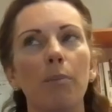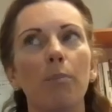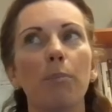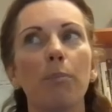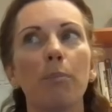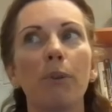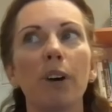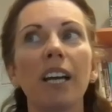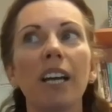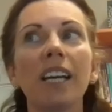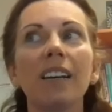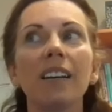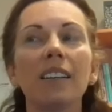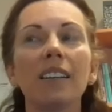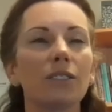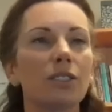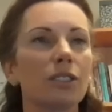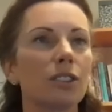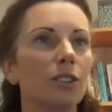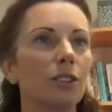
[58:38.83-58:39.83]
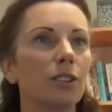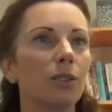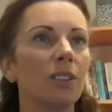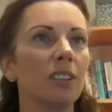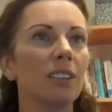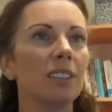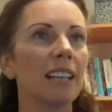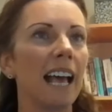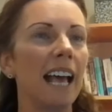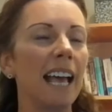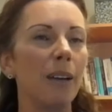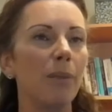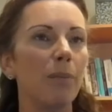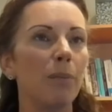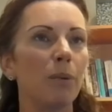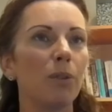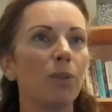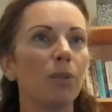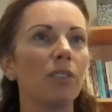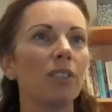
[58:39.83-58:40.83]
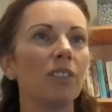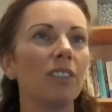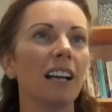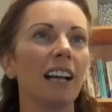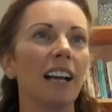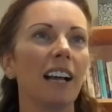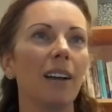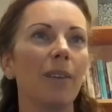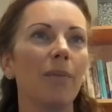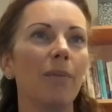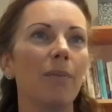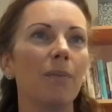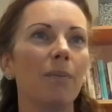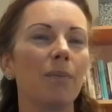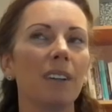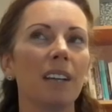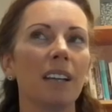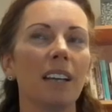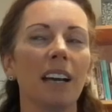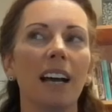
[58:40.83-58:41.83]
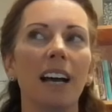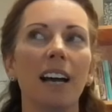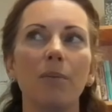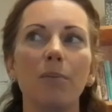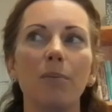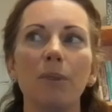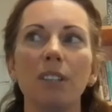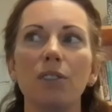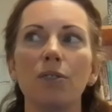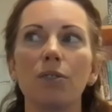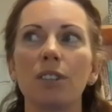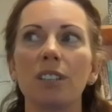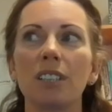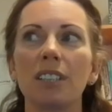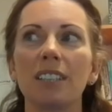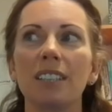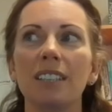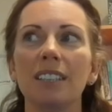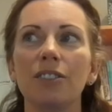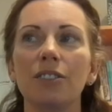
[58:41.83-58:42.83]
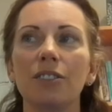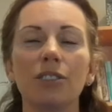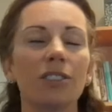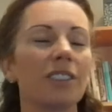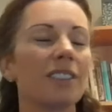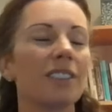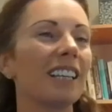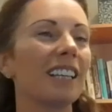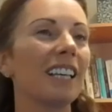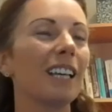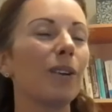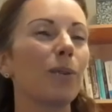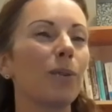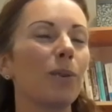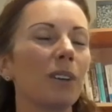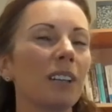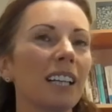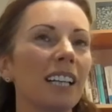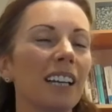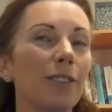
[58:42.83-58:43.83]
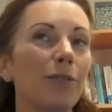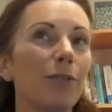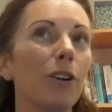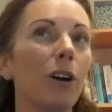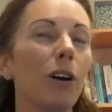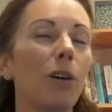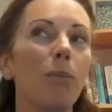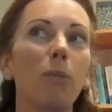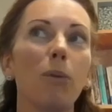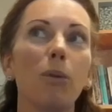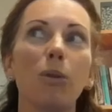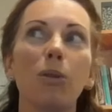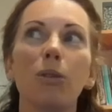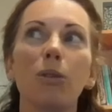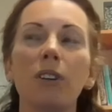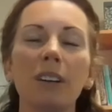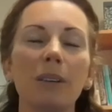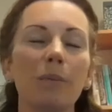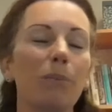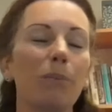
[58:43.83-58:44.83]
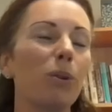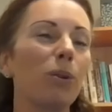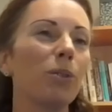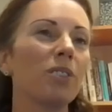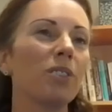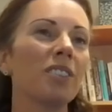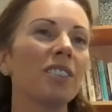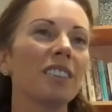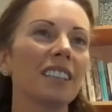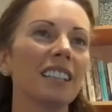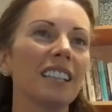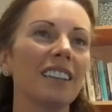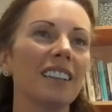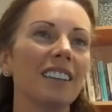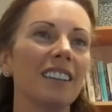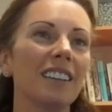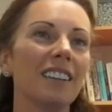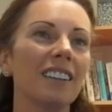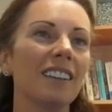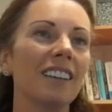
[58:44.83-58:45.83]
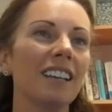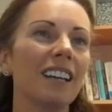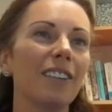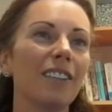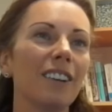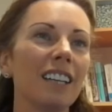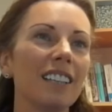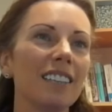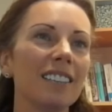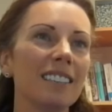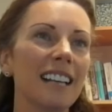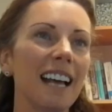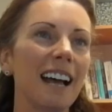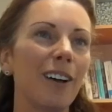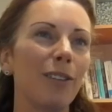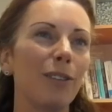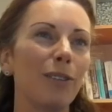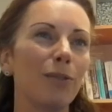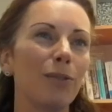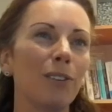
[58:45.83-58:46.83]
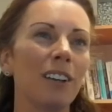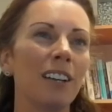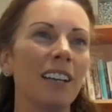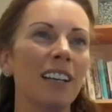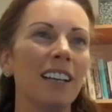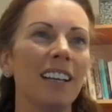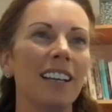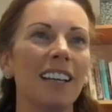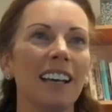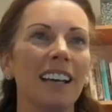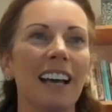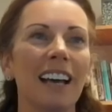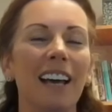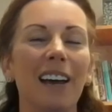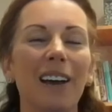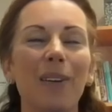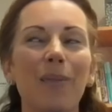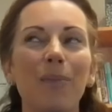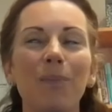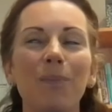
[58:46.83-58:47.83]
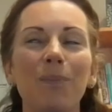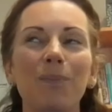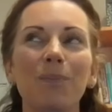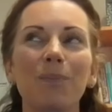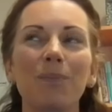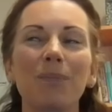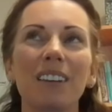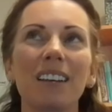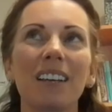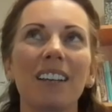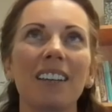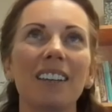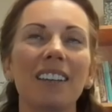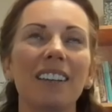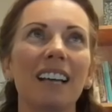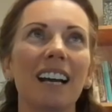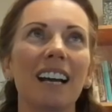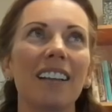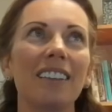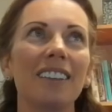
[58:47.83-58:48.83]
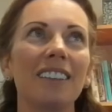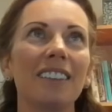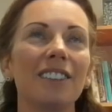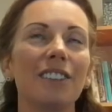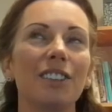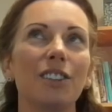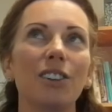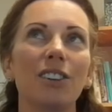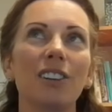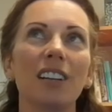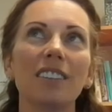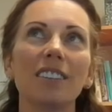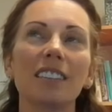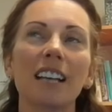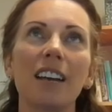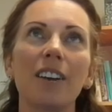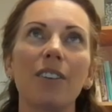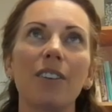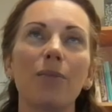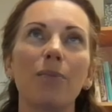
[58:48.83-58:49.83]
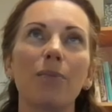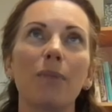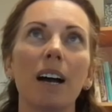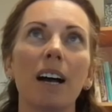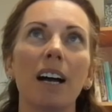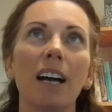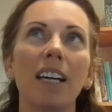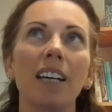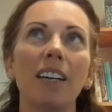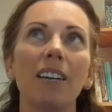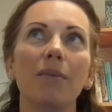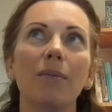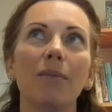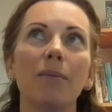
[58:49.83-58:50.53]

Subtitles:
bring to the table, and be treated just as equally, if not more importantly, than the theory itself. That's kind of my